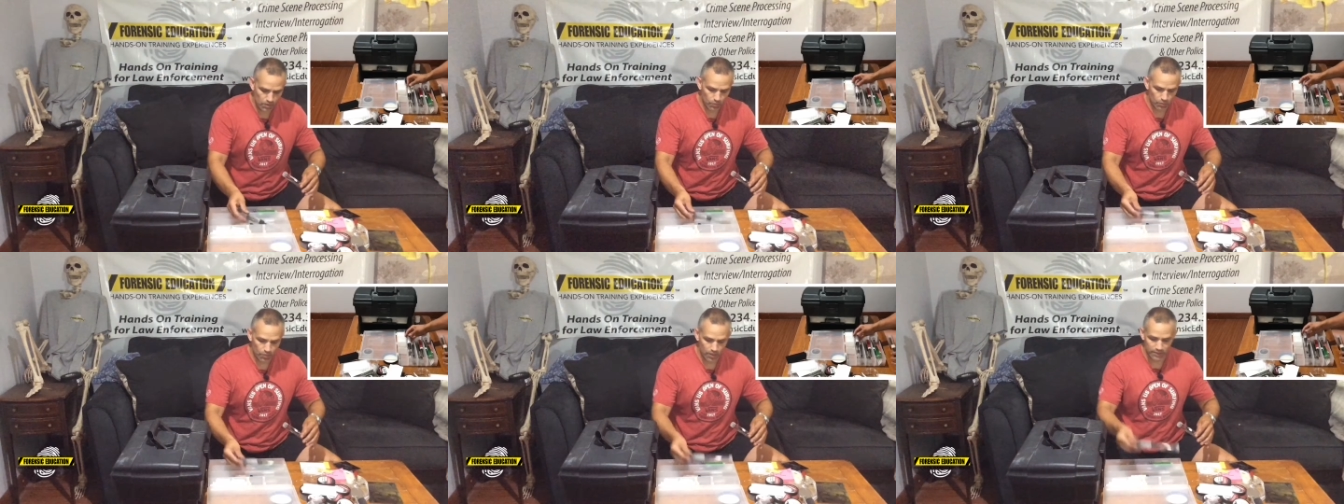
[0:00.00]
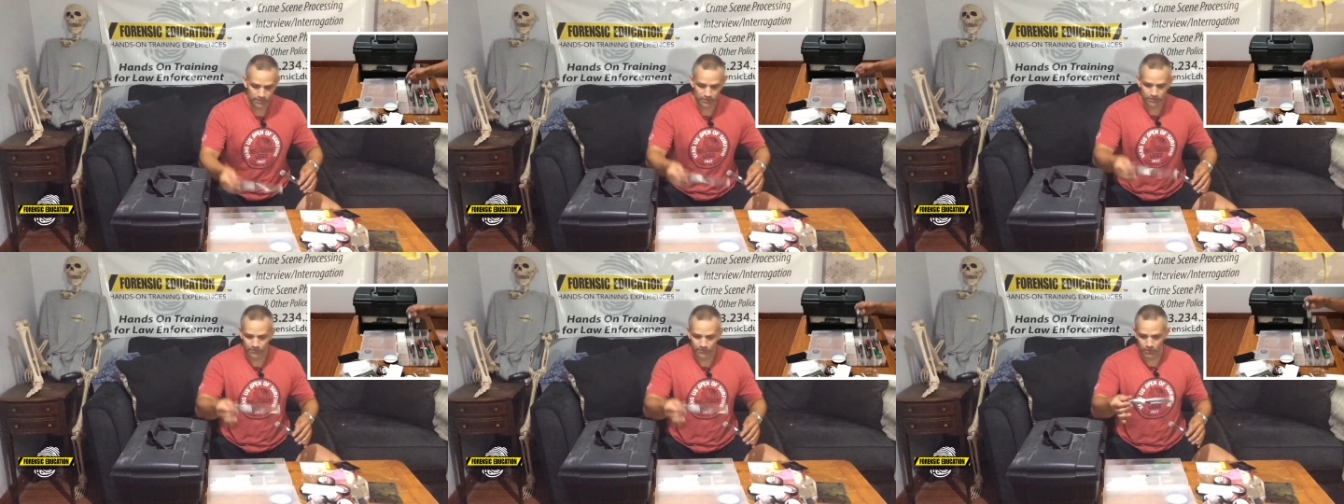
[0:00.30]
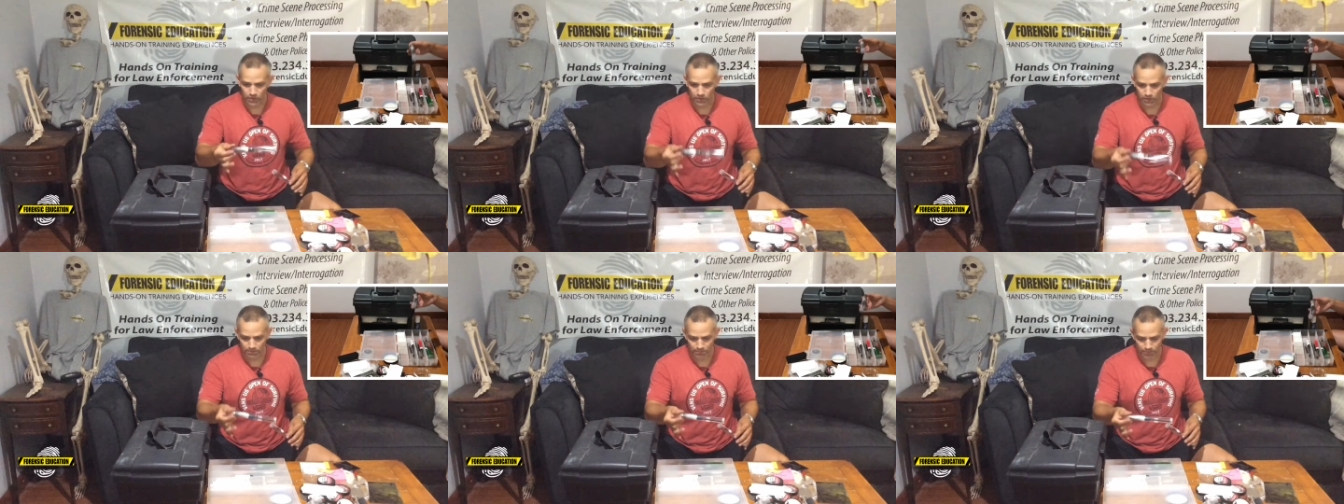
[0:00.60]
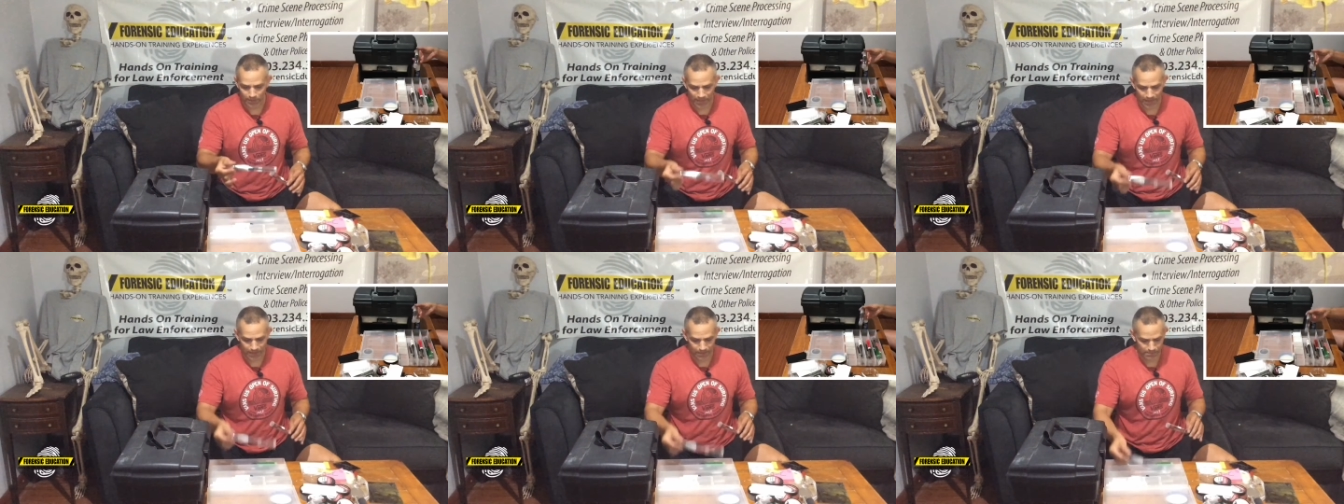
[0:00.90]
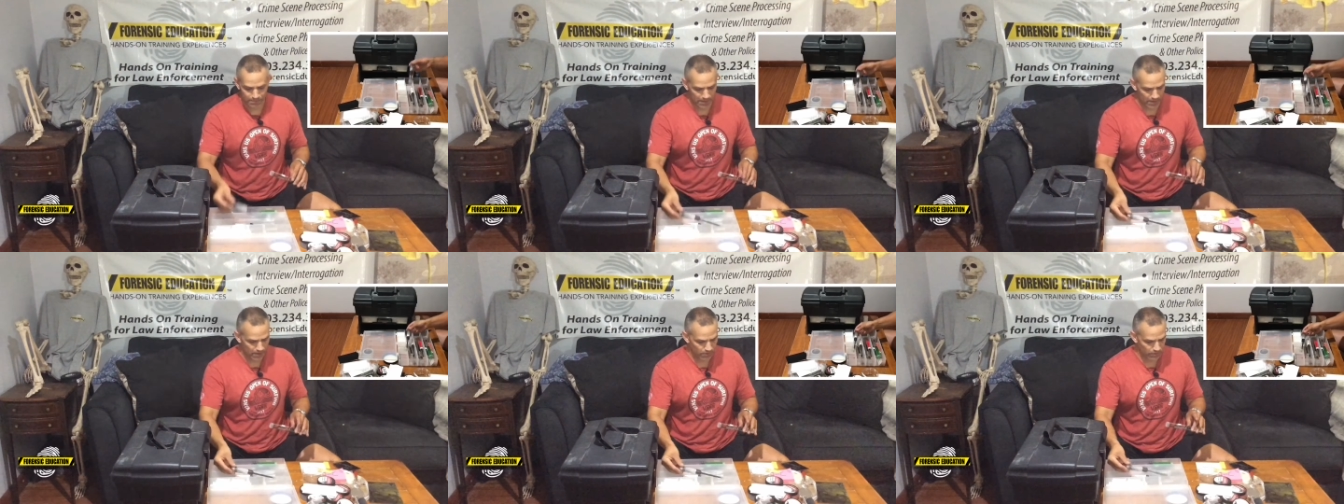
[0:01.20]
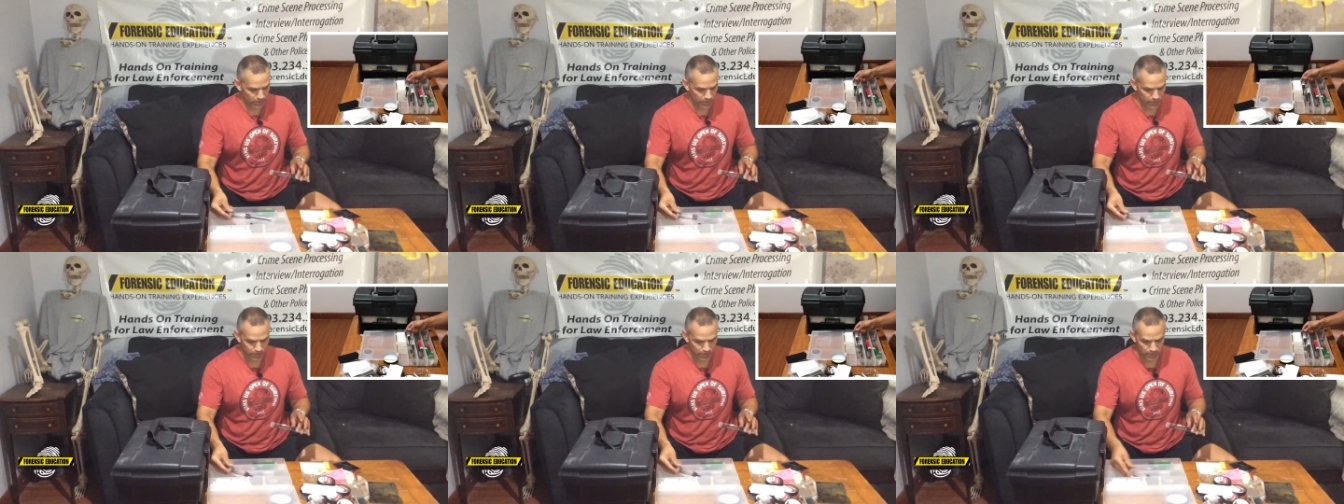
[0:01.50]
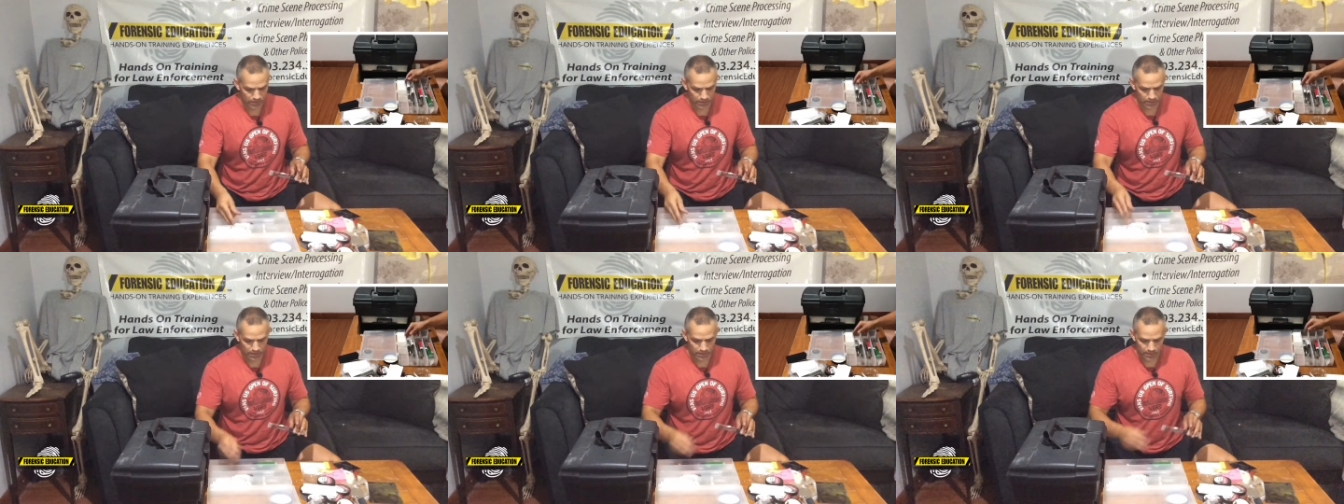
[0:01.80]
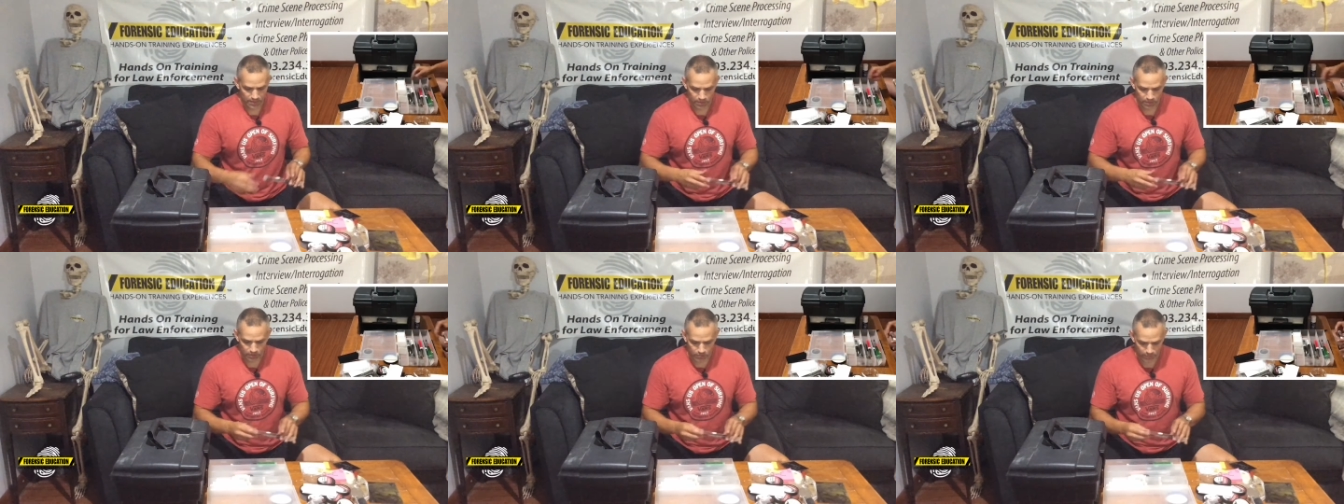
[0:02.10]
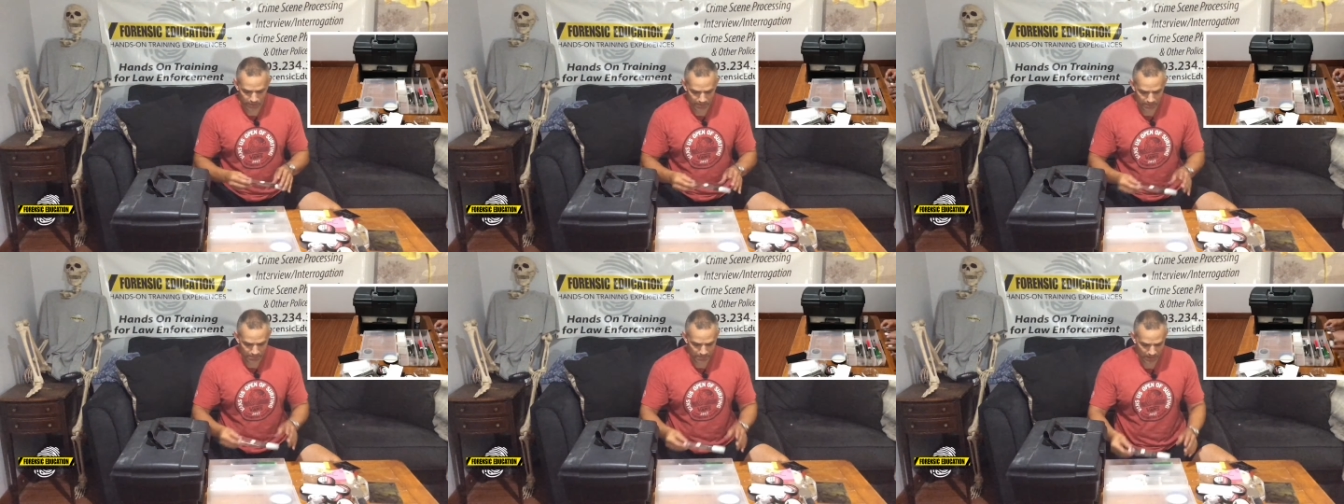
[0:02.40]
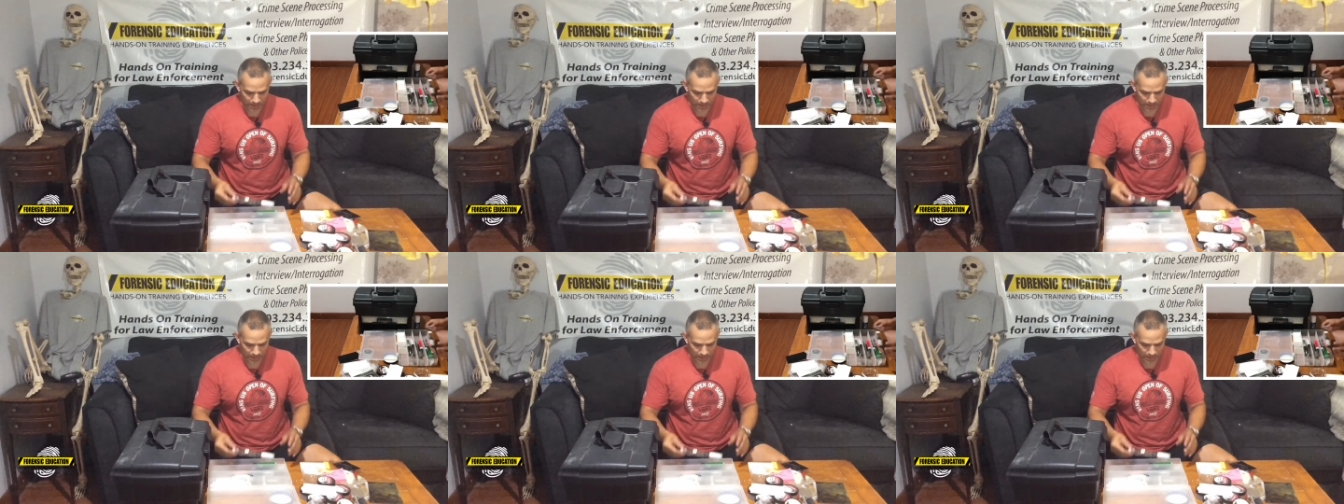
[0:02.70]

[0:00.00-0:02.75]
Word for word: ones for black powder, gray